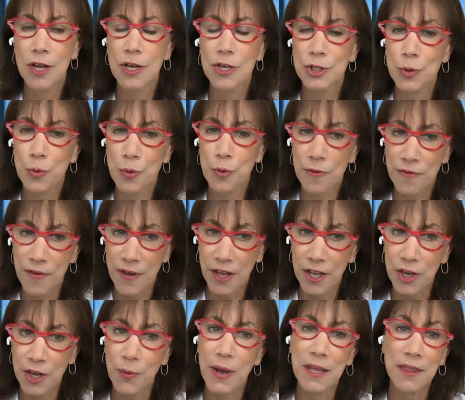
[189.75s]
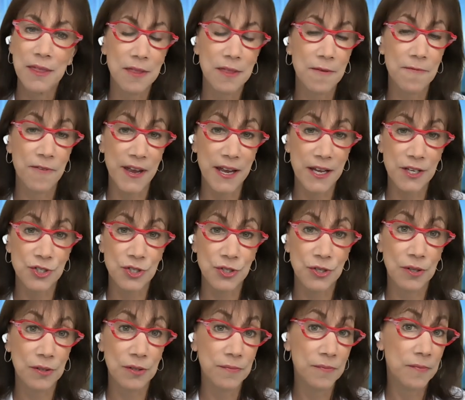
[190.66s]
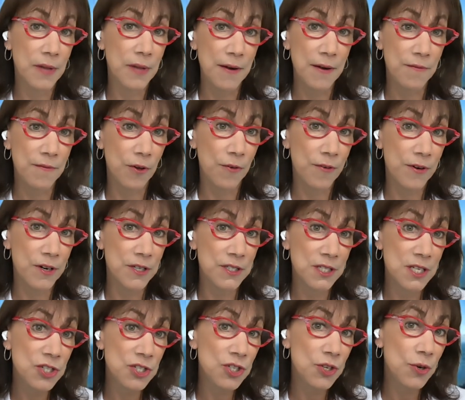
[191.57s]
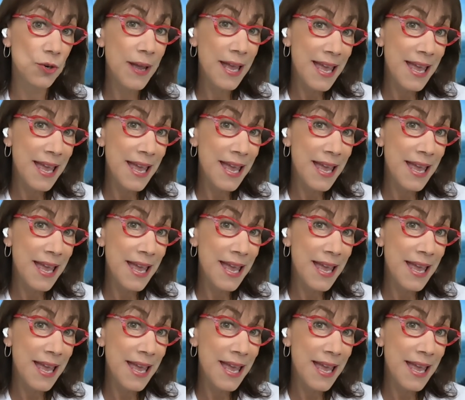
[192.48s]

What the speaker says: to evaluate the vaginal and vulvar tissue